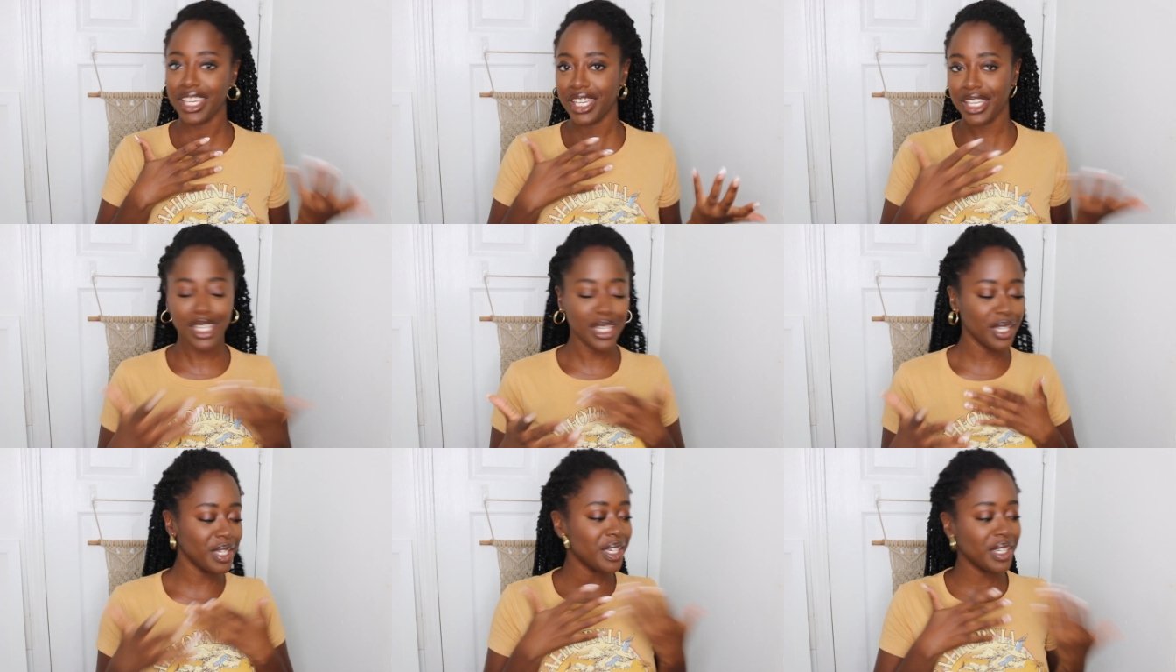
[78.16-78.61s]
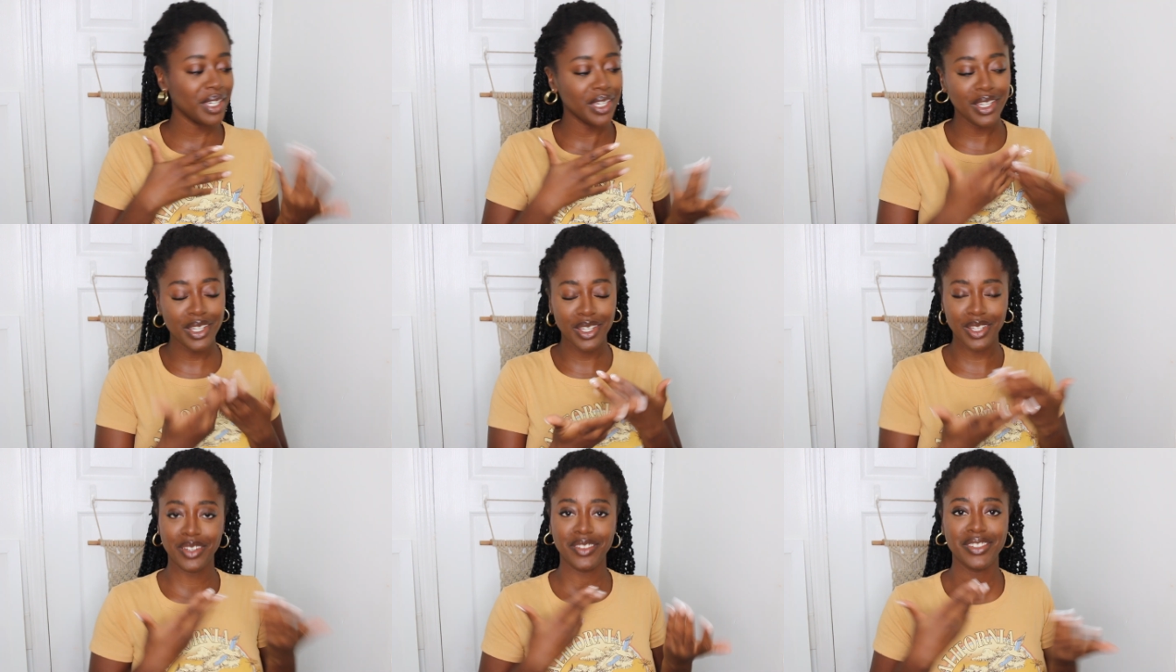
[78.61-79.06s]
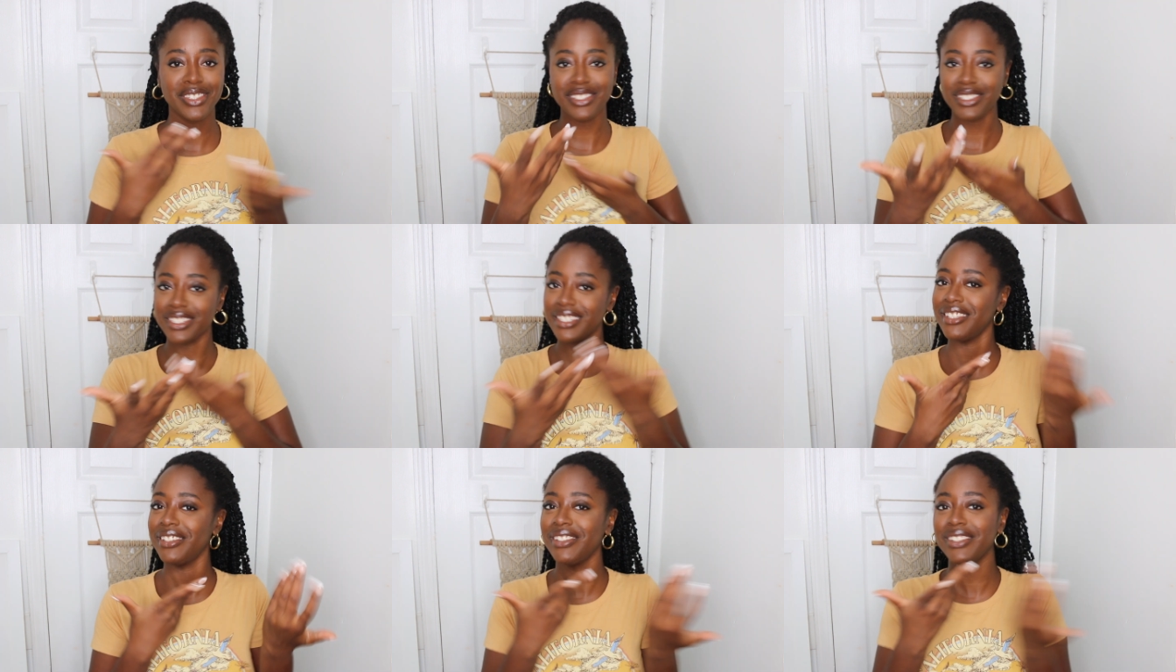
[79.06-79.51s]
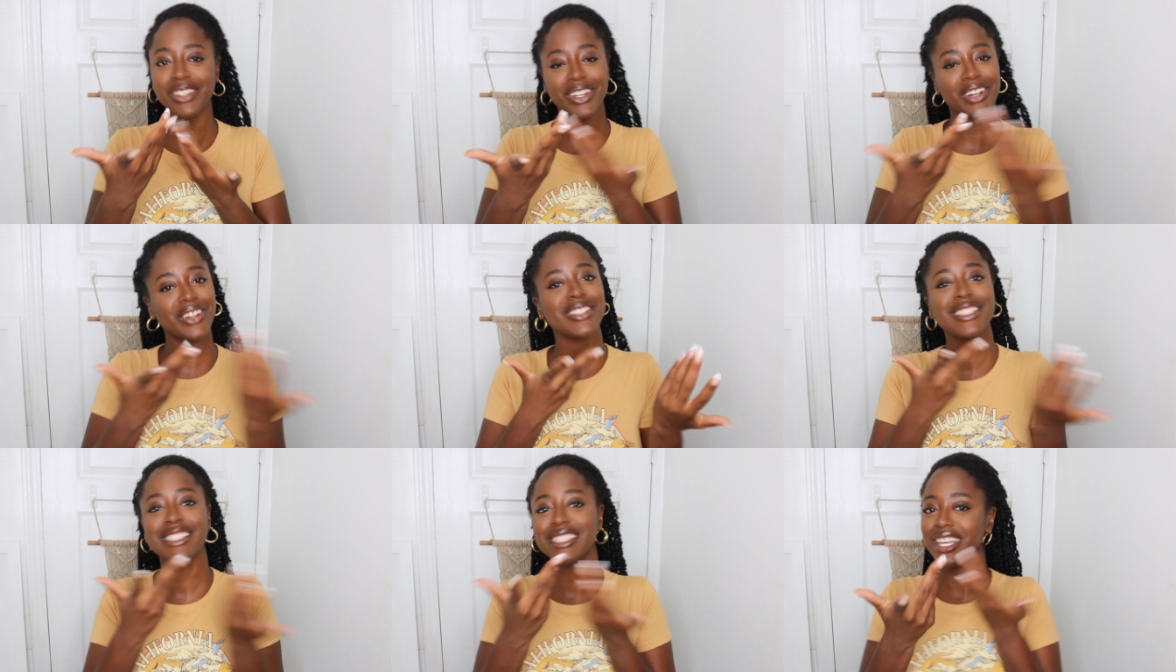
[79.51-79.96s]
gift. You
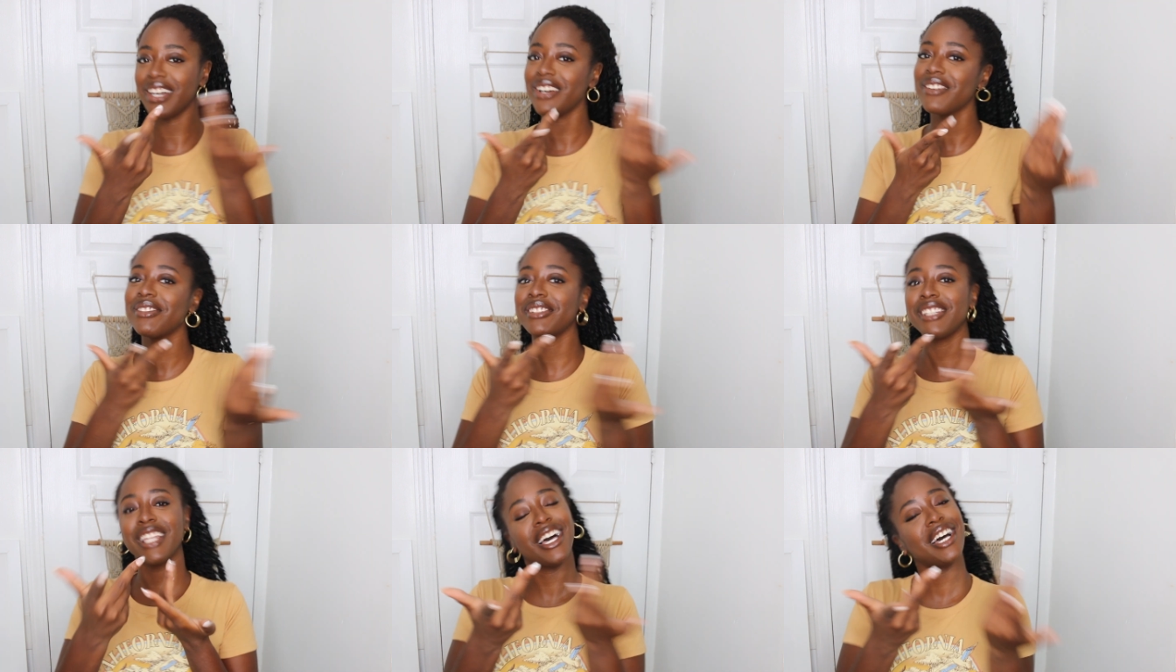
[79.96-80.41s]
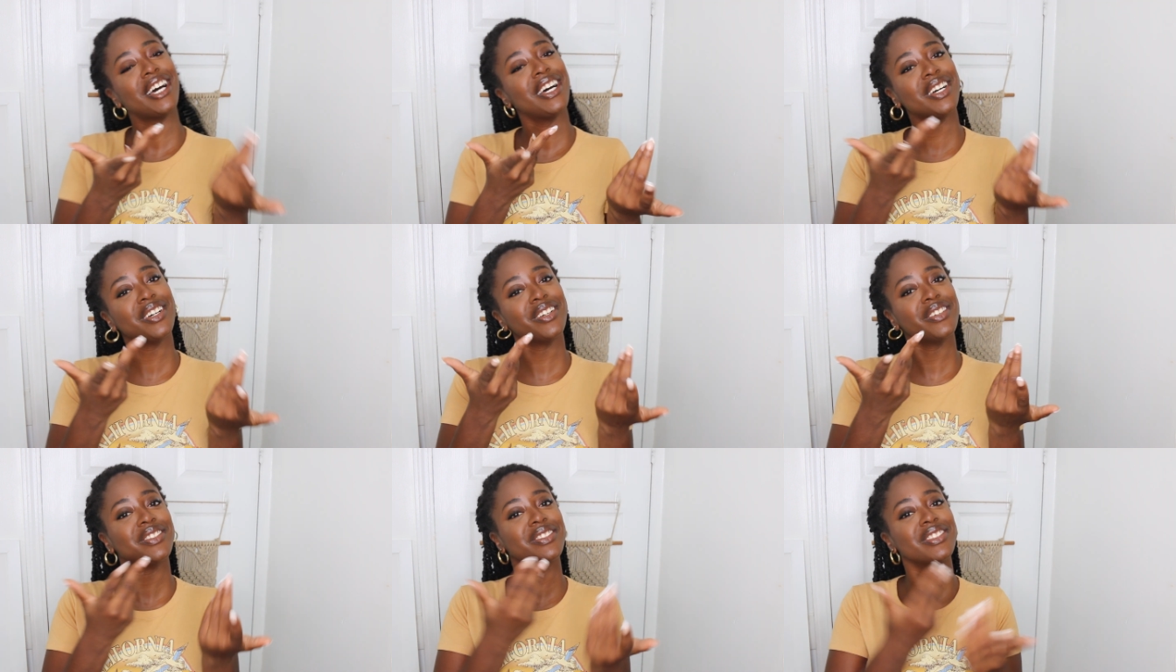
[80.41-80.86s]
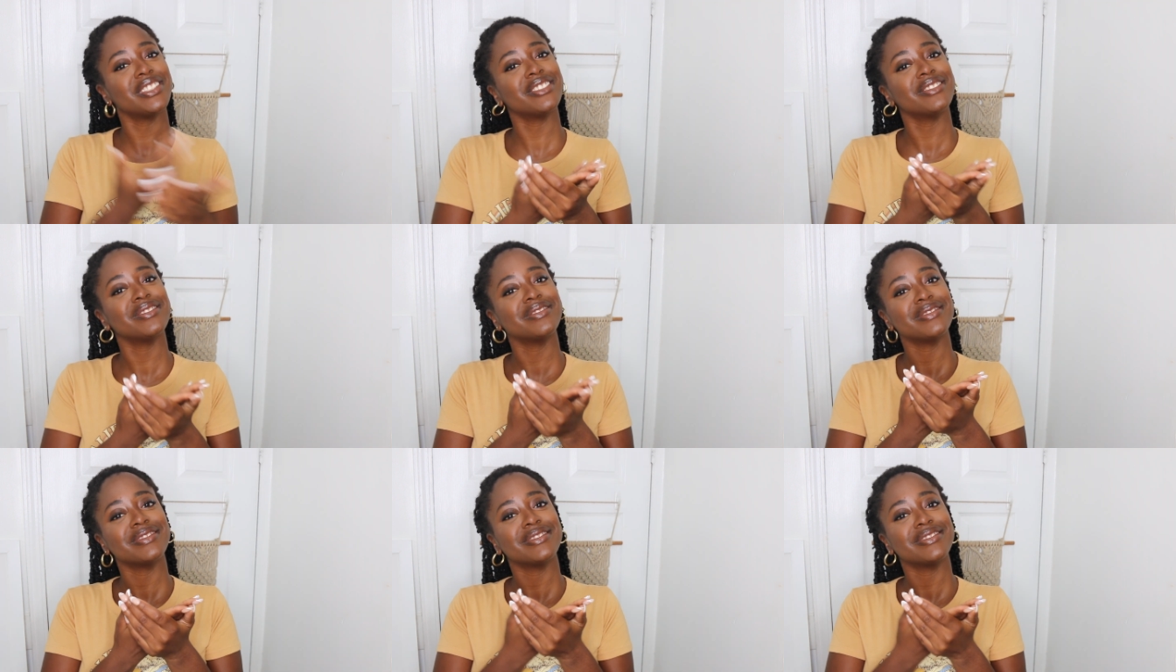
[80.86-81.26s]
know, self-love.